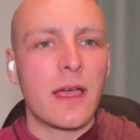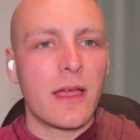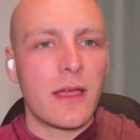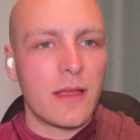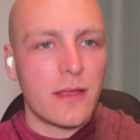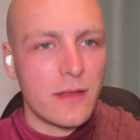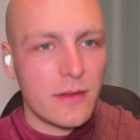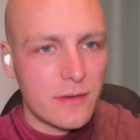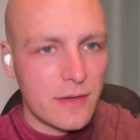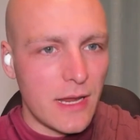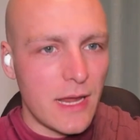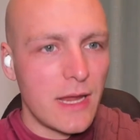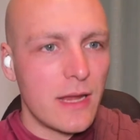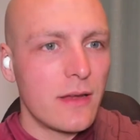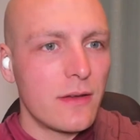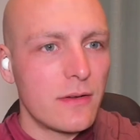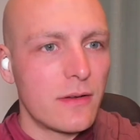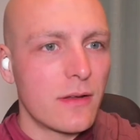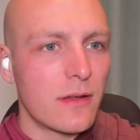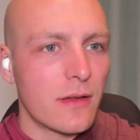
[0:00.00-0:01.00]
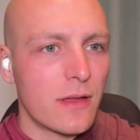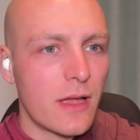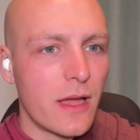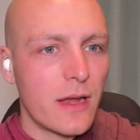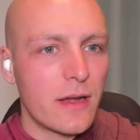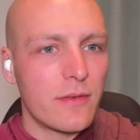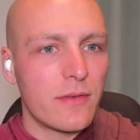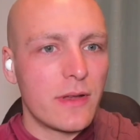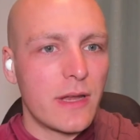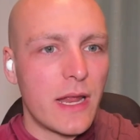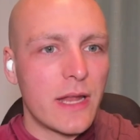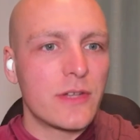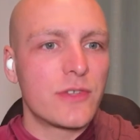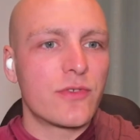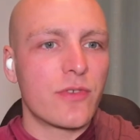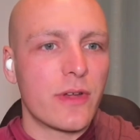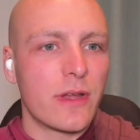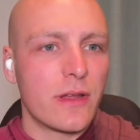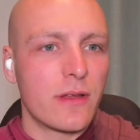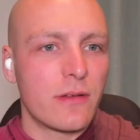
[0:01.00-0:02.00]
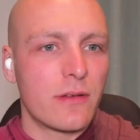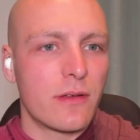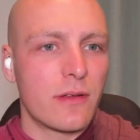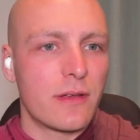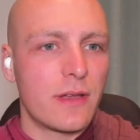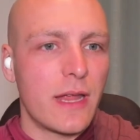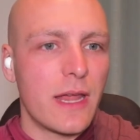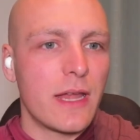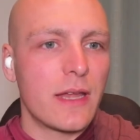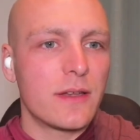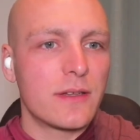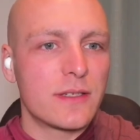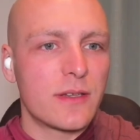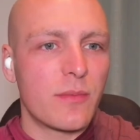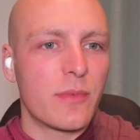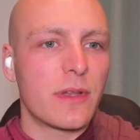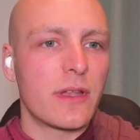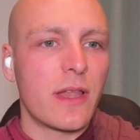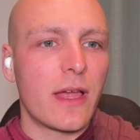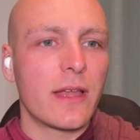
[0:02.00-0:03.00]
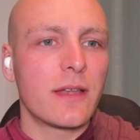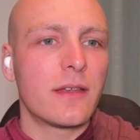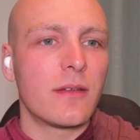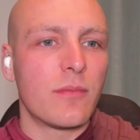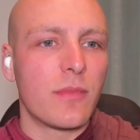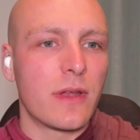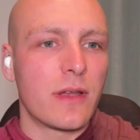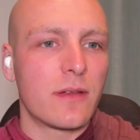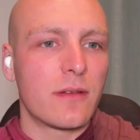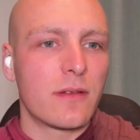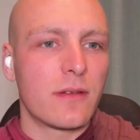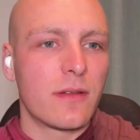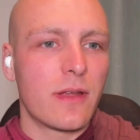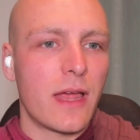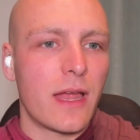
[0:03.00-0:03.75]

attained a kind of an entry, attained some enlightenment,